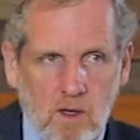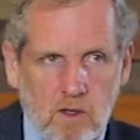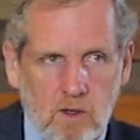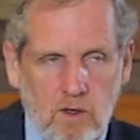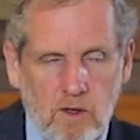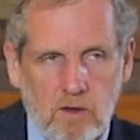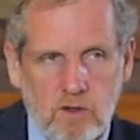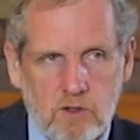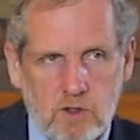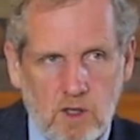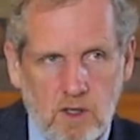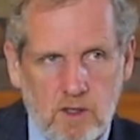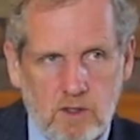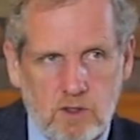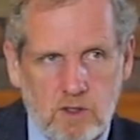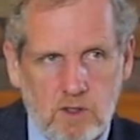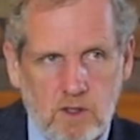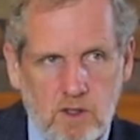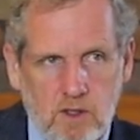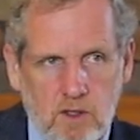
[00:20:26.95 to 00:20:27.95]
You know, there's a
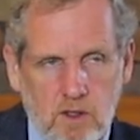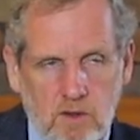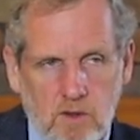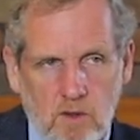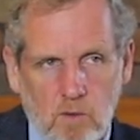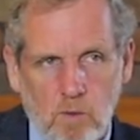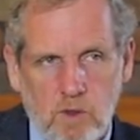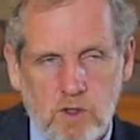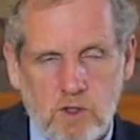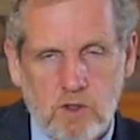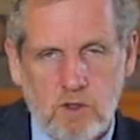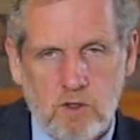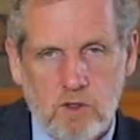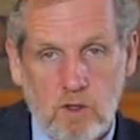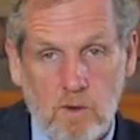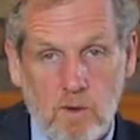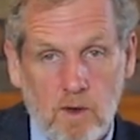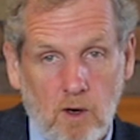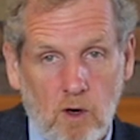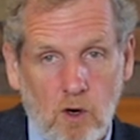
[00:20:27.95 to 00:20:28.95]
lesson here that we should
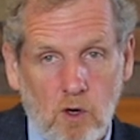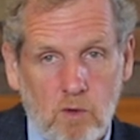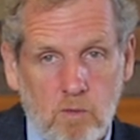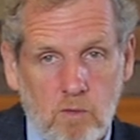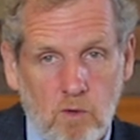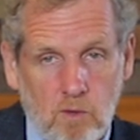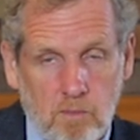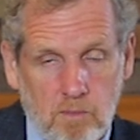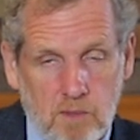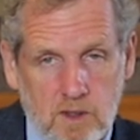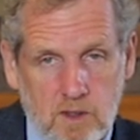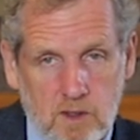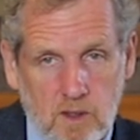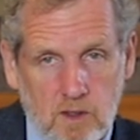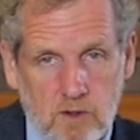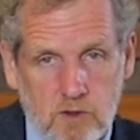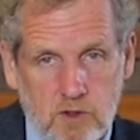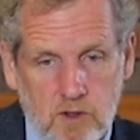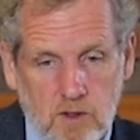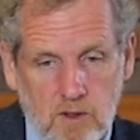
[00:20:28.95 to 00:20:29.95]
do our homework, be
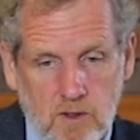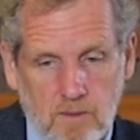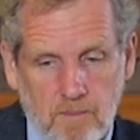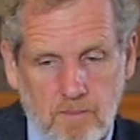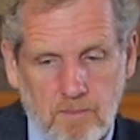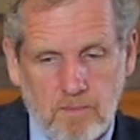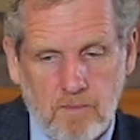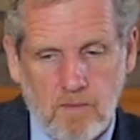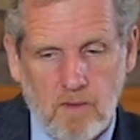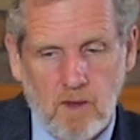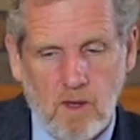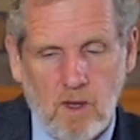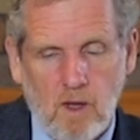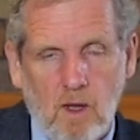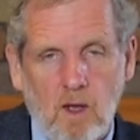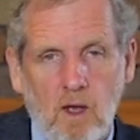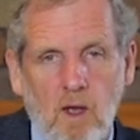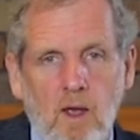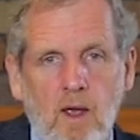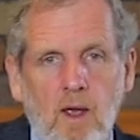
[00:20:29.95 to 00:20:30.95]
diligent.
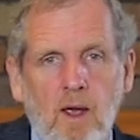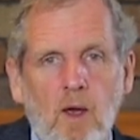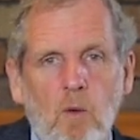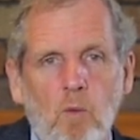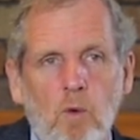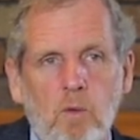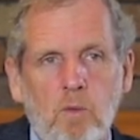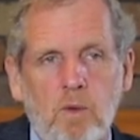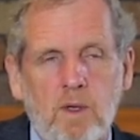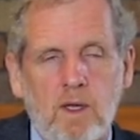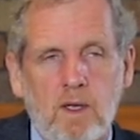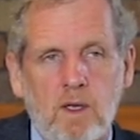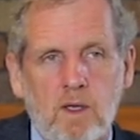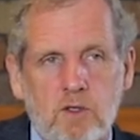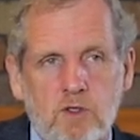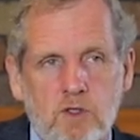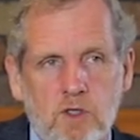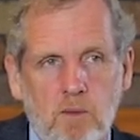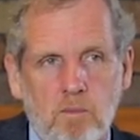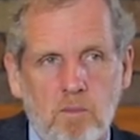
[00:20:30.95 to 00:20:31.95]
When we
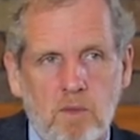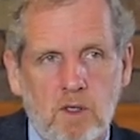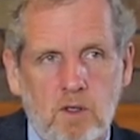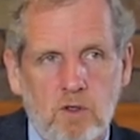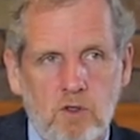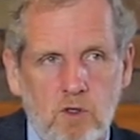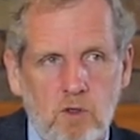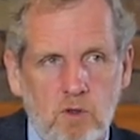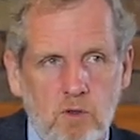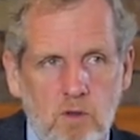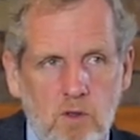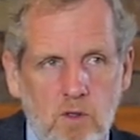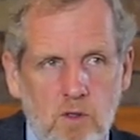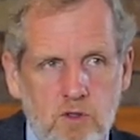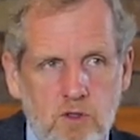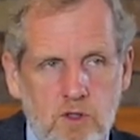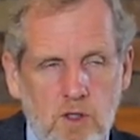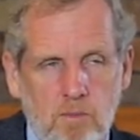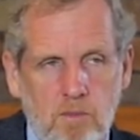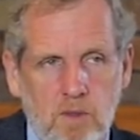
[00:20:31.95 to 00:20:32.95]
hear something new,
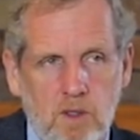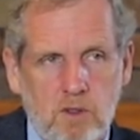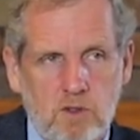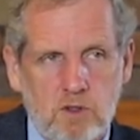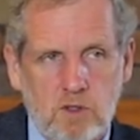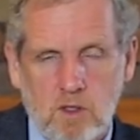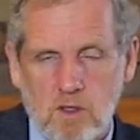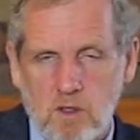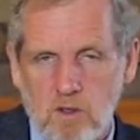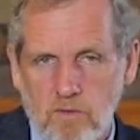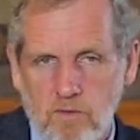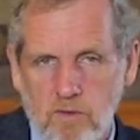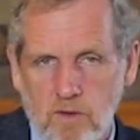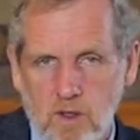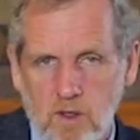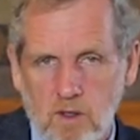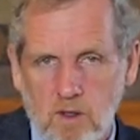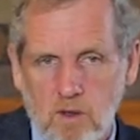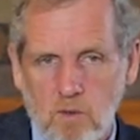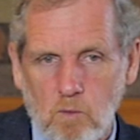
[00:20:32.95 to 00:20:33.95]
something
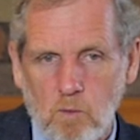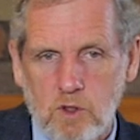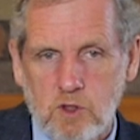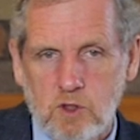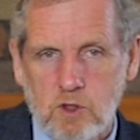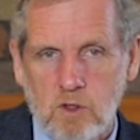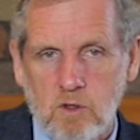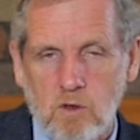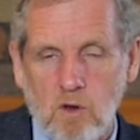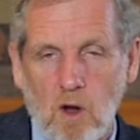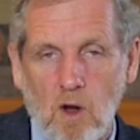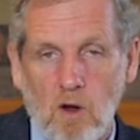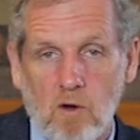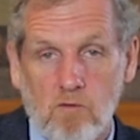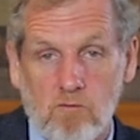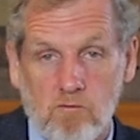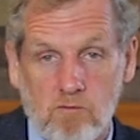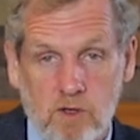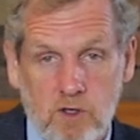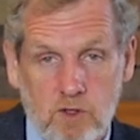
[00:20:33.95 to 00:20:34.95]
significant, we should
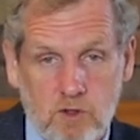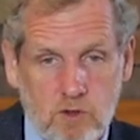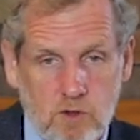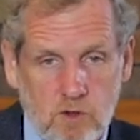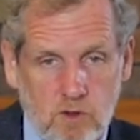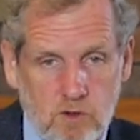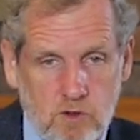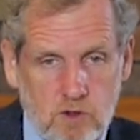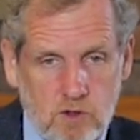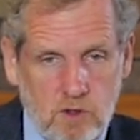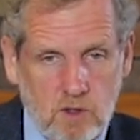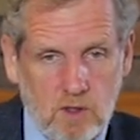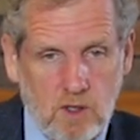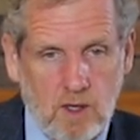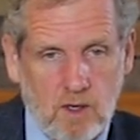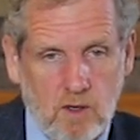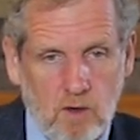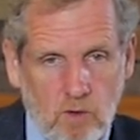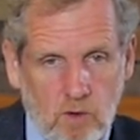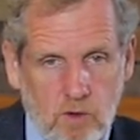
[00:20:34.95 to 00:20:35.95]
research it
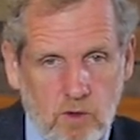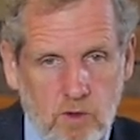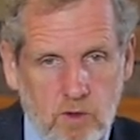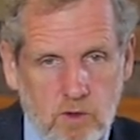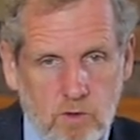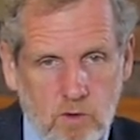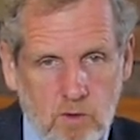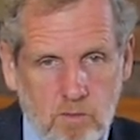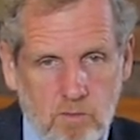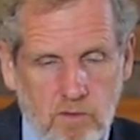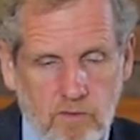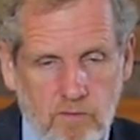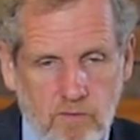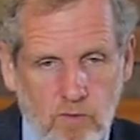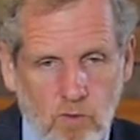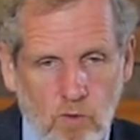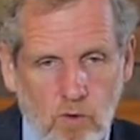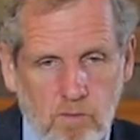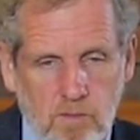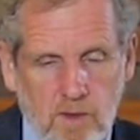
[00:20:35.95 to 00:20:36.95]
and look into it
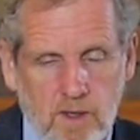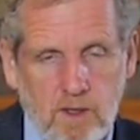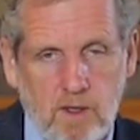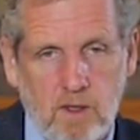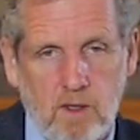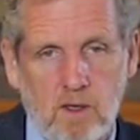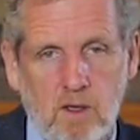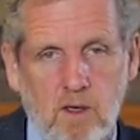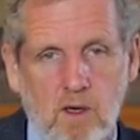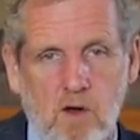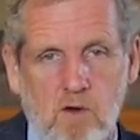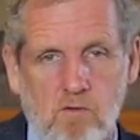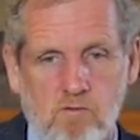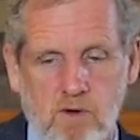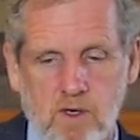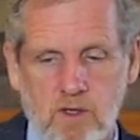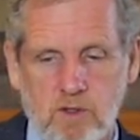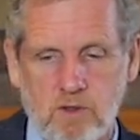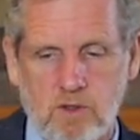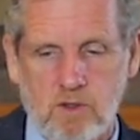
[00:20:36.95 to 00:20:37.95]
before making a
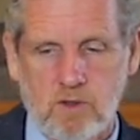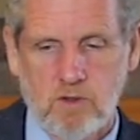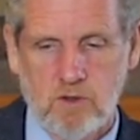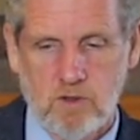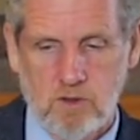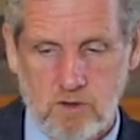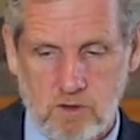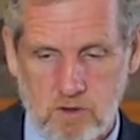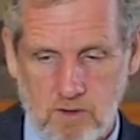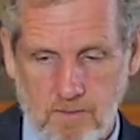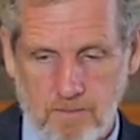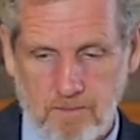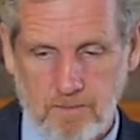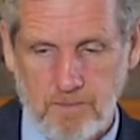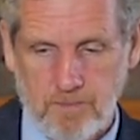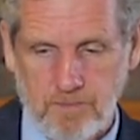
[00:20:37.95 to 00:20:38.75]
rash decision.